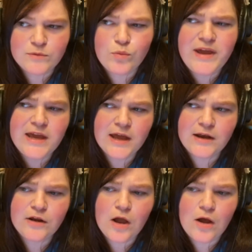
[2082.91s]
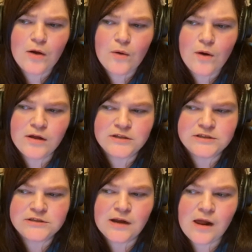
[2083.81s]
We can go
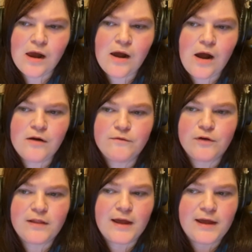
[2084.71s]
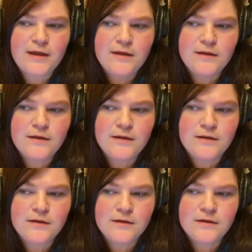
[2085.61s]
for
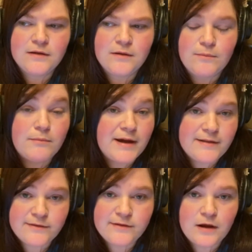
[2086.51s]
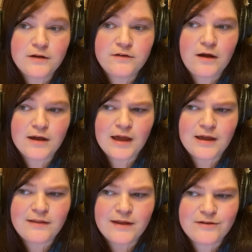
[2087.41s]
months not talking
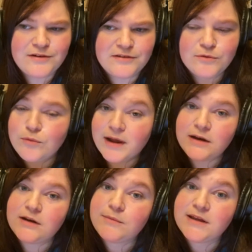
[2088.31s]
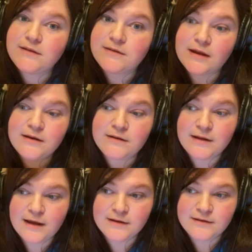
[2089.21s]
and then just randomly send a
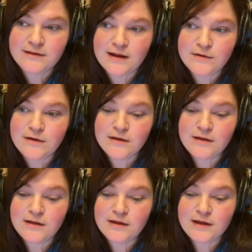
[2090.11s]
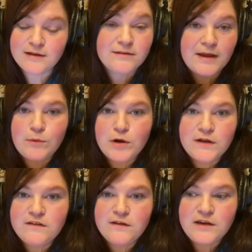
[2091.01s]
text, and it's like we're
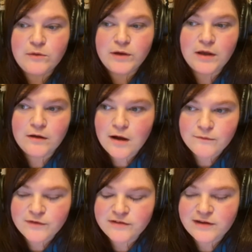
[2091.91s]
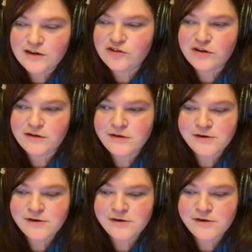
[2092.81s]
continuing a conversation,